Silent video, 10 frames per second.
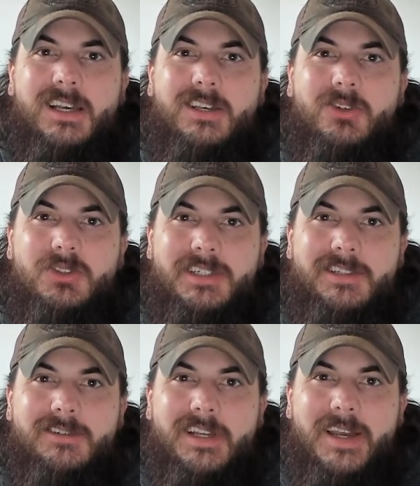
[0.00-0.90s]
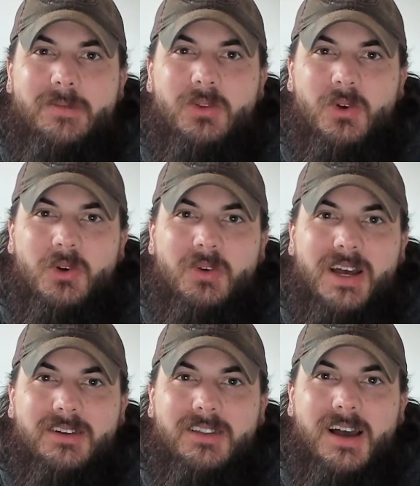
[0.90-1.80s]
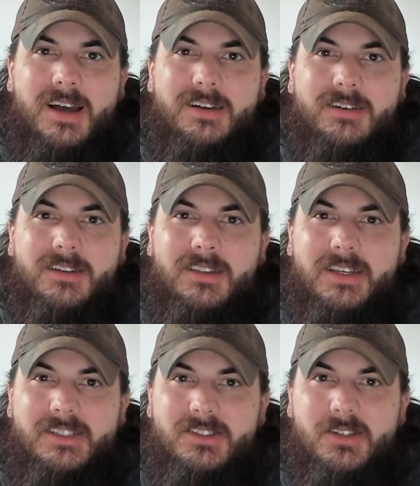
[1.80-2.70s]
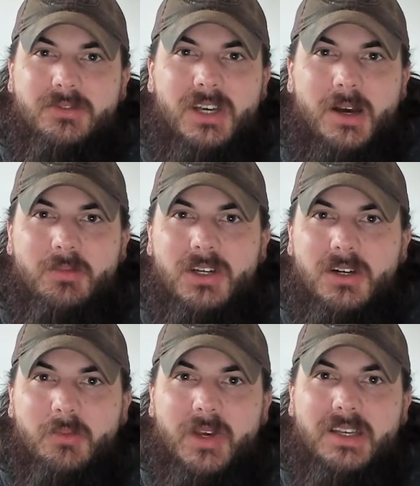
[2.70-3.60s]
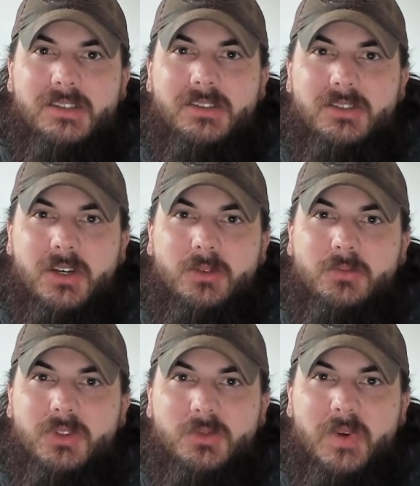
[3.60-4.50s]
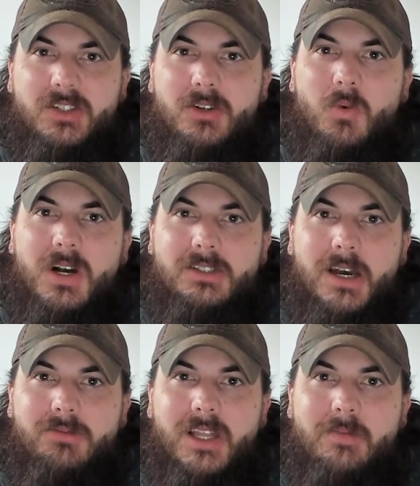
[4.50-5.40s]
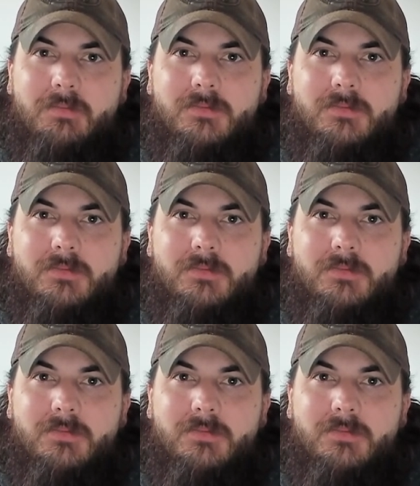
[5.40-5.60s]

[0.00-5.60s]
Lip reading: You'll see their name thrown around a lot on lists of top dog beds, so just make sure to watch out for them.